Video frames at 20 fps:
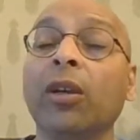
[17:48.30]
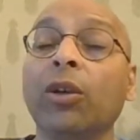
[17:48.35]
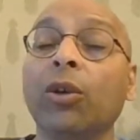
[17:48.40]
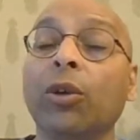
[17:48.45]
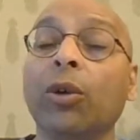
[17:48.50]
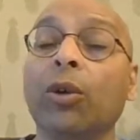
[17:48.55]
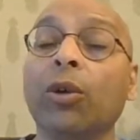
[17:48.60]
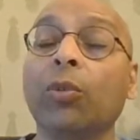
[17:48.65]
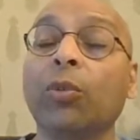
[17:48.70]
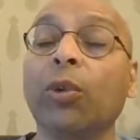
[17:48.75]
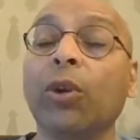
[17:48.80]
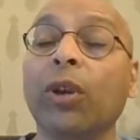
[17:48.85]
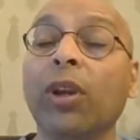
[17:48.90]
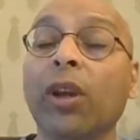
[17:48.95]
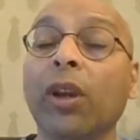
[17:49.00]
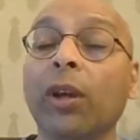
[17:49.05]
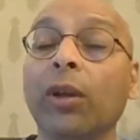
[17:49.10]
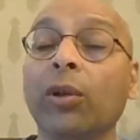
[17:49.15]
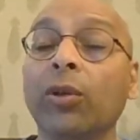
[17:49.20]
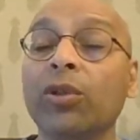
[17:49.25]
your
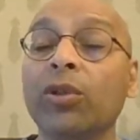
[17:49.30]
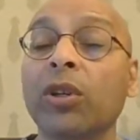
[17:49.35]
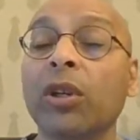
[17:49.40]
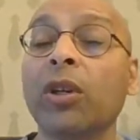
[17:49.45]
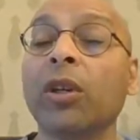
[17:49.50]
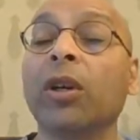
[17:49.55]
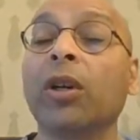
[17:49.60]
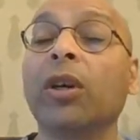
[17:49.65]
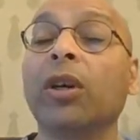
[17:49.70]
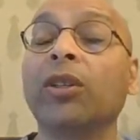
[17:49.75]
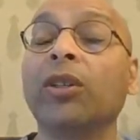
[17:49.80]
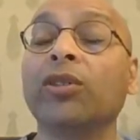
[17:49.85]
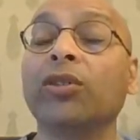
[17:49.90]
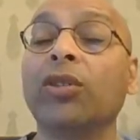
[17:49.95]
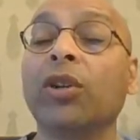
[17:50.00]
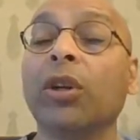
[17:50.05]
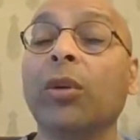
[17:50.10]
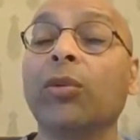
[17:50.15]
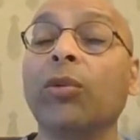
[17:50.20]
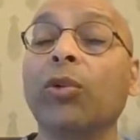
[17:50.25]
potatoes,
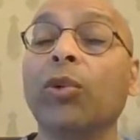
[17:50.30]
instead of